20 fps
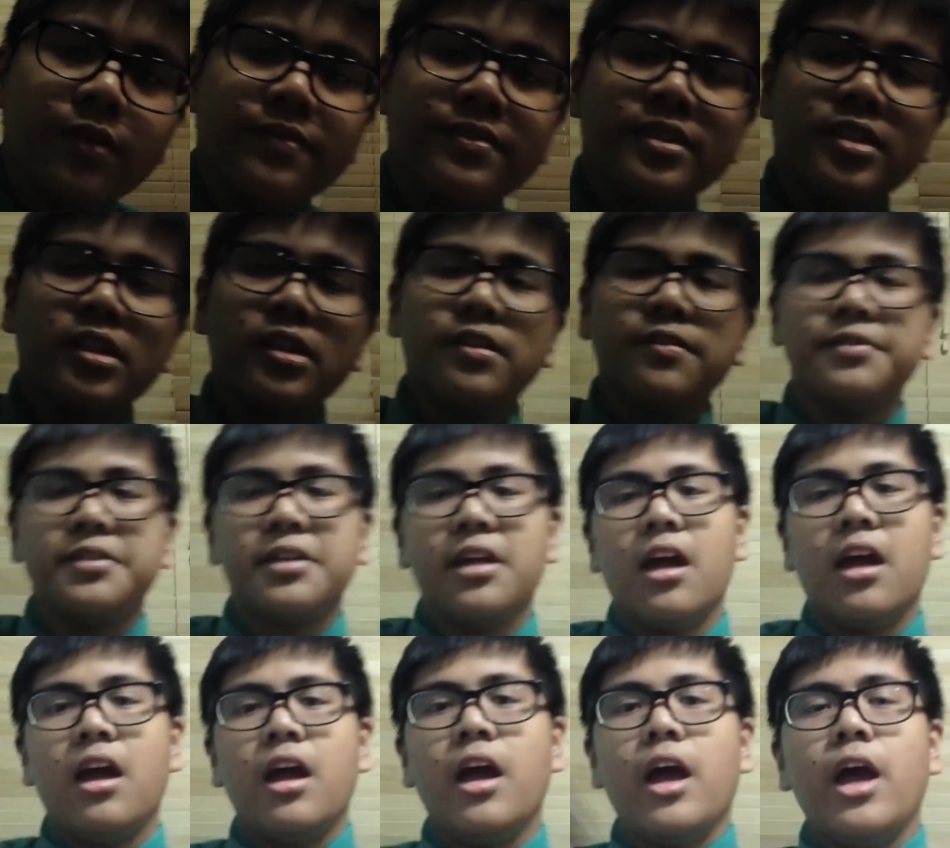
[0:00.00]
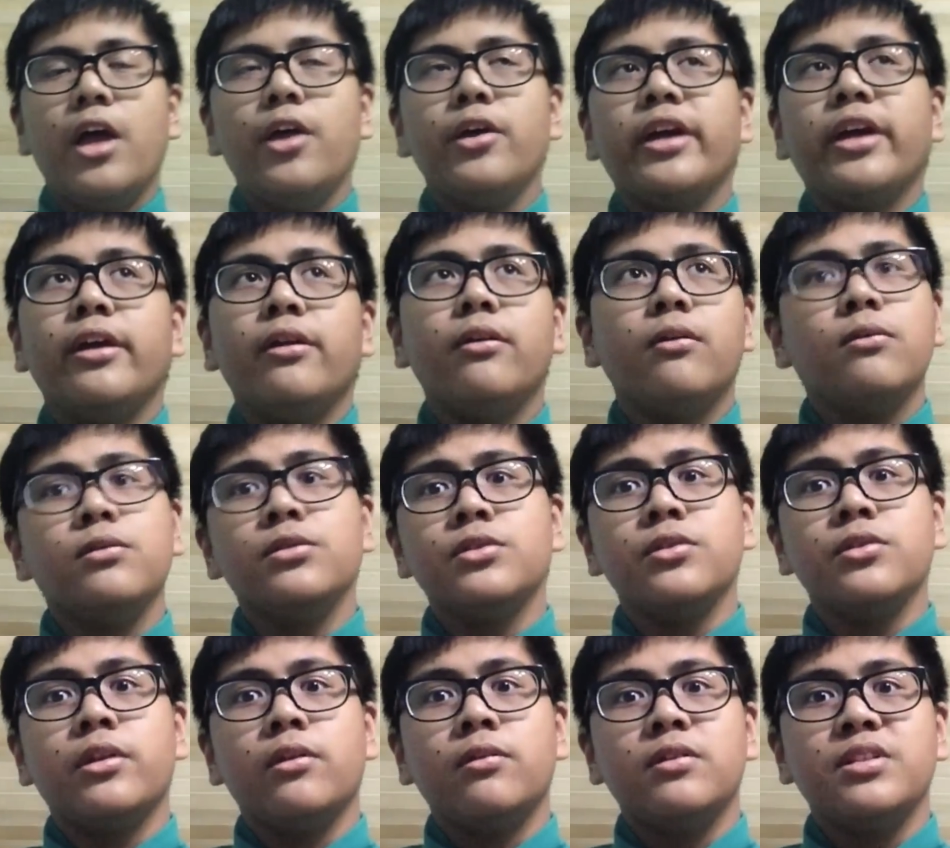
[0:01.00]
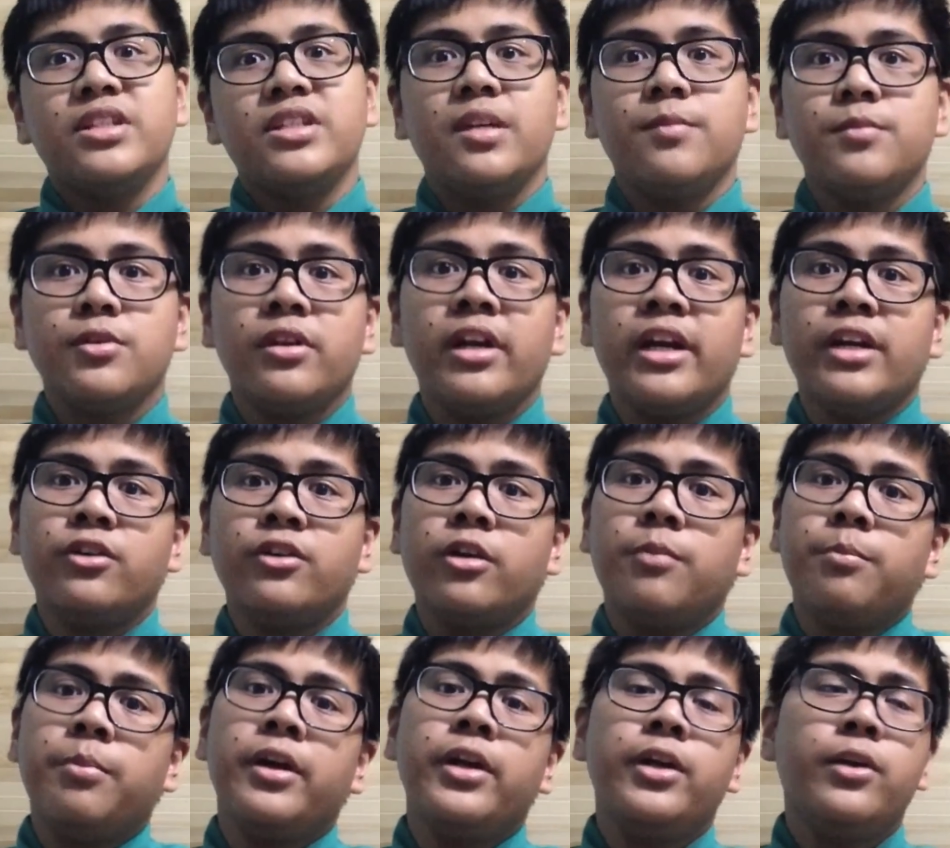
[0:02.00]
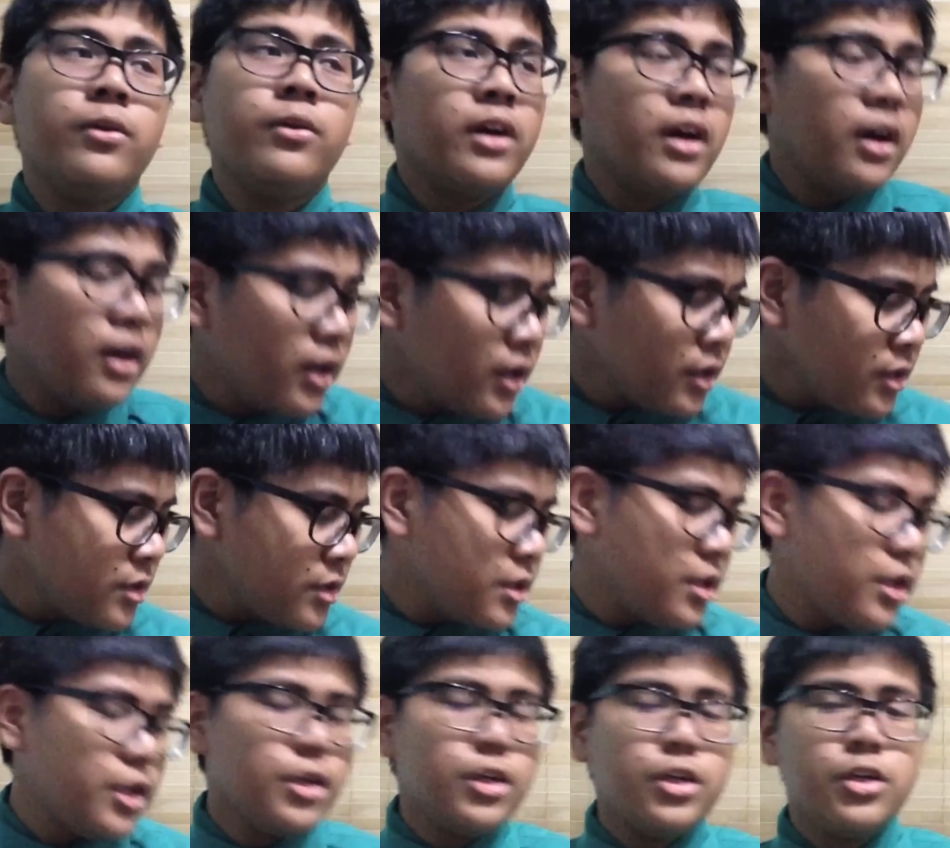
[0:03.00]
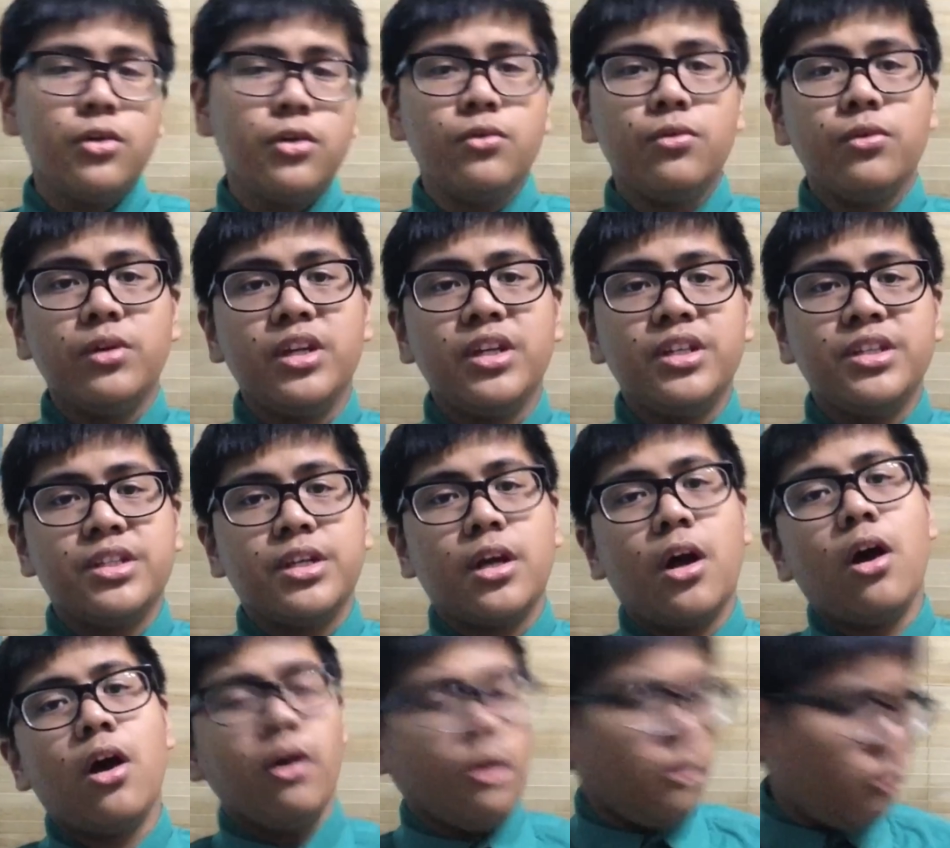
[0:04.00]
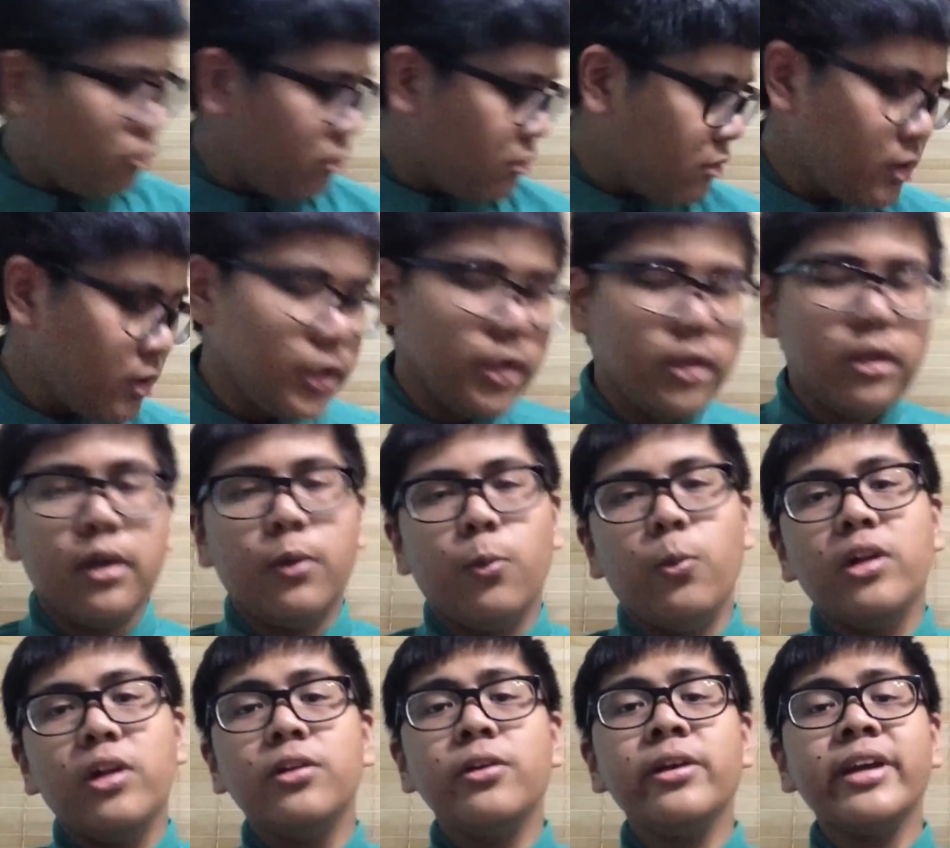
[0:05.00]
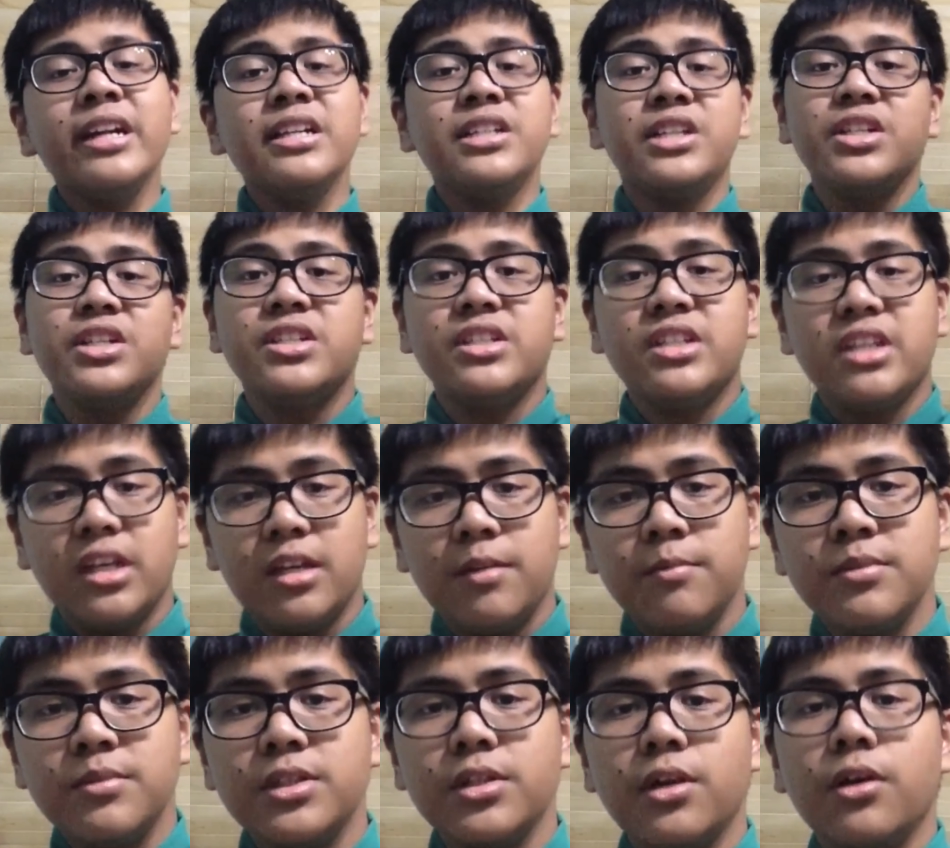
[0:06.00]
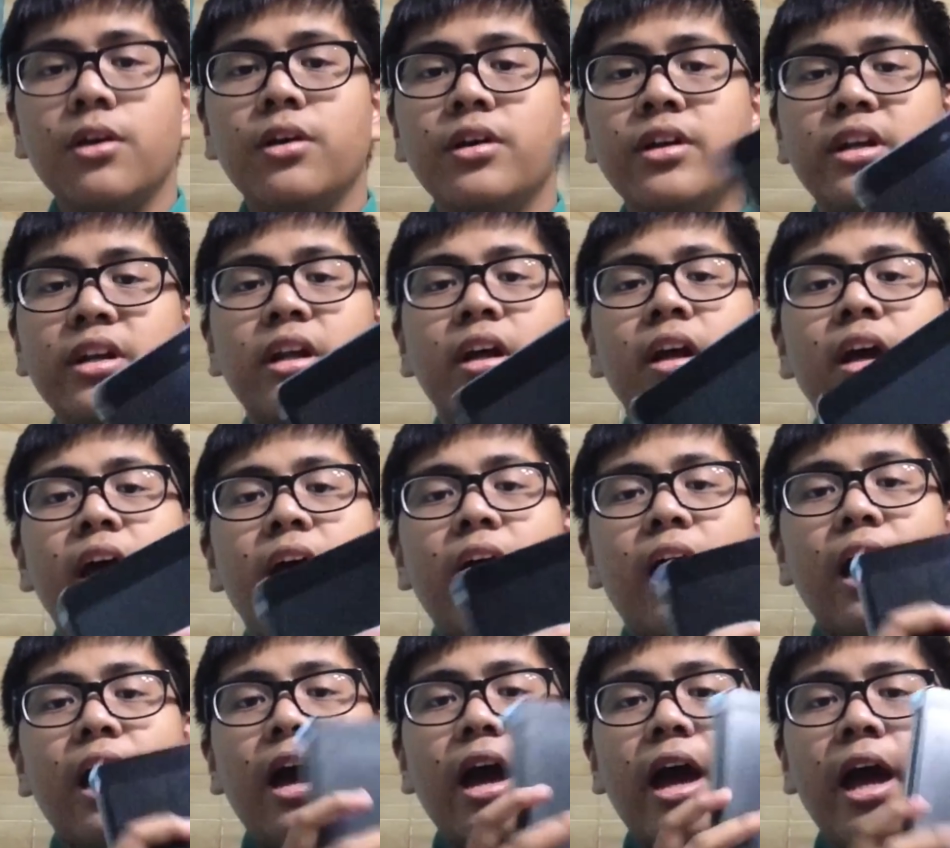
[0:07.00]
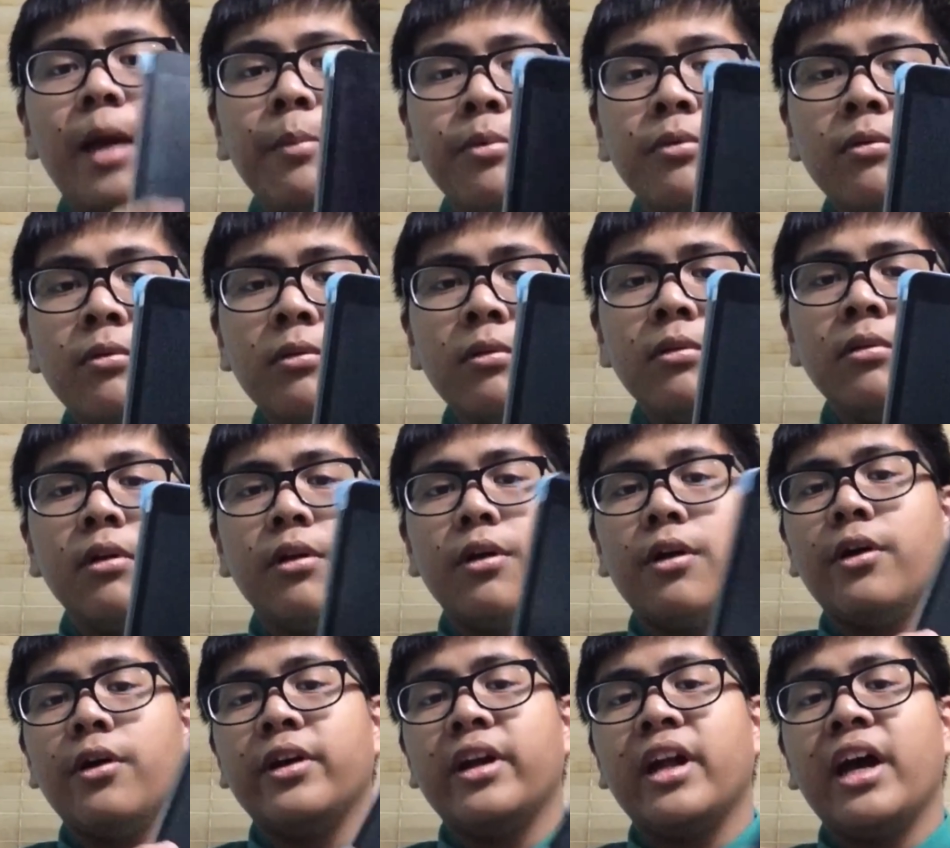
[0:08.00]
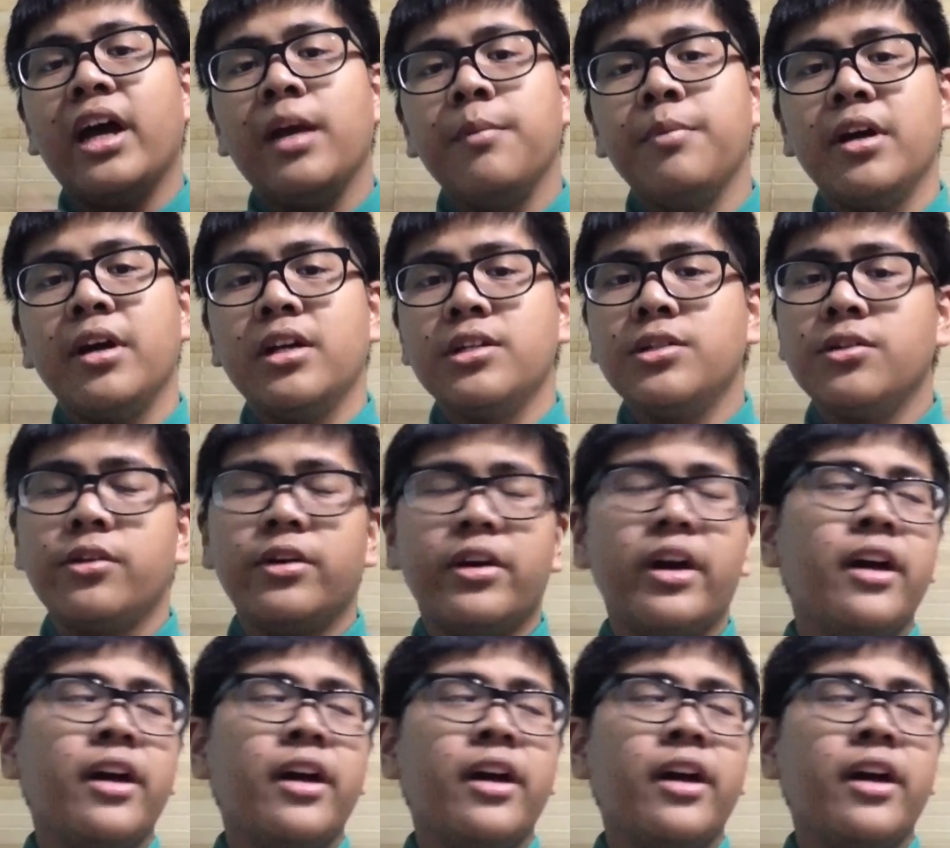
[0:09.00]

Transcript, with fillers: you have stuff. You can also download themes on Android, but you can't do it. Well, you can change themes on Apple on iPads or